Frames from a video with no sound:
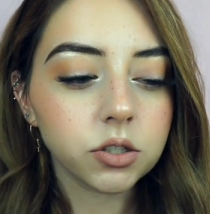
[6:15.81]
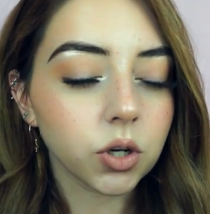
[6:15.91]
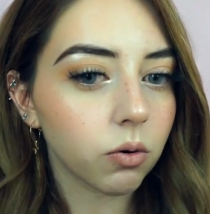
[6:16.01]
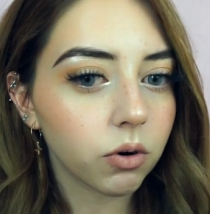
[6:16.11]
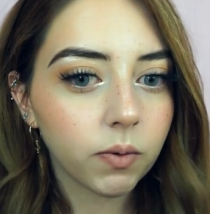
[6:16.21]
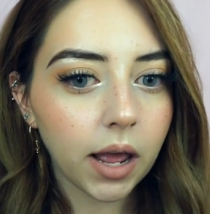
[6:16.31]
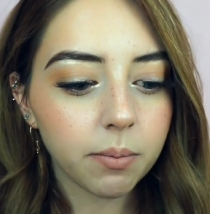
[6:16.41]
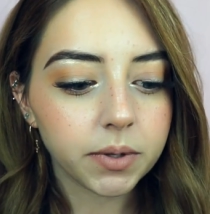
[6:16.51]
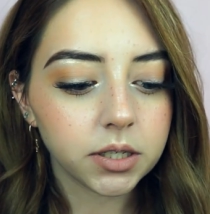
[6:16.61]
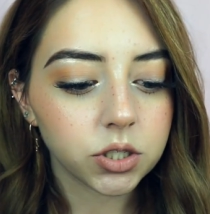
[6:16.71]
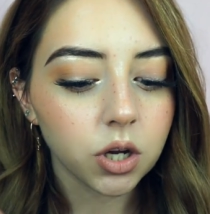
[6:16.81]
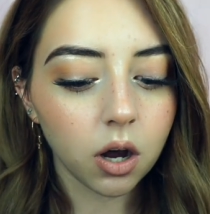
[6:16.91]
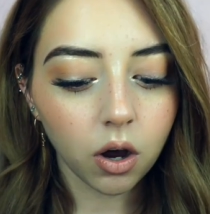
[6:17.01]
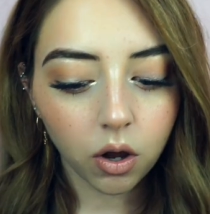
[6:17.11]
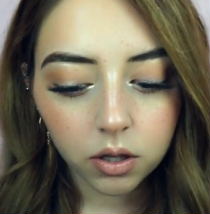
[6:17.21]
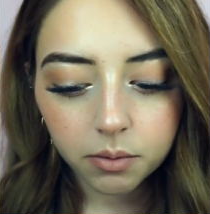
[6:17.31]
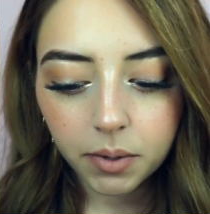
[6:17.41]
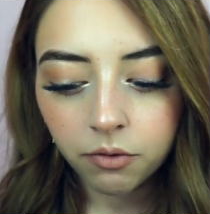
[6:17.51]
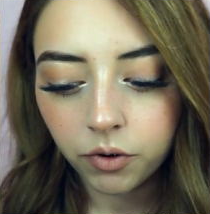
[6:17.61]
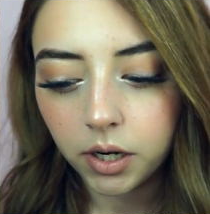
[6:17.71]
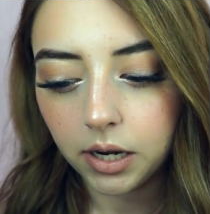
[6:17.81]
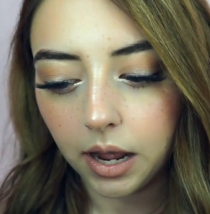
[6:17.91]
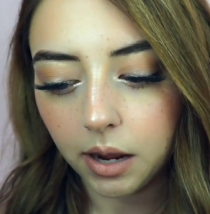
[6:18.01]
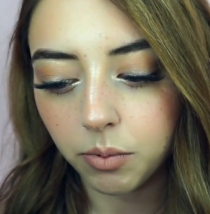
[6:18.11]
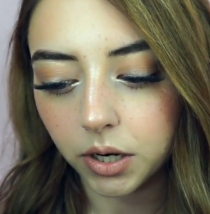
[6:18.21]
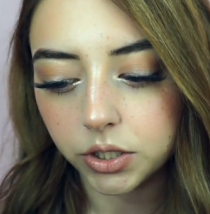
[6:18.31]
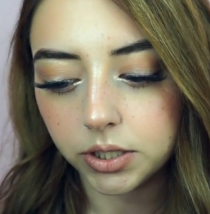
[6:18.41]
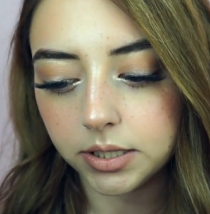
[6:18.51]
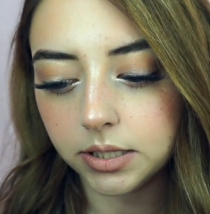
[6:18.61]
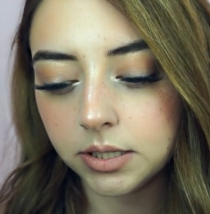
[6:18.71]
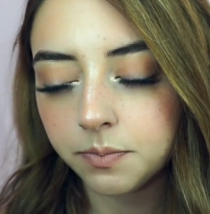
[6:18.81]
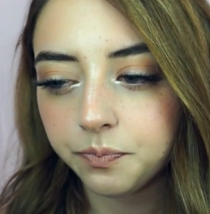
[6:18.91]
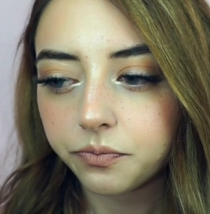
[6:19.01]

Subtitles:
don't know what happened to all of my freaking eye brushes.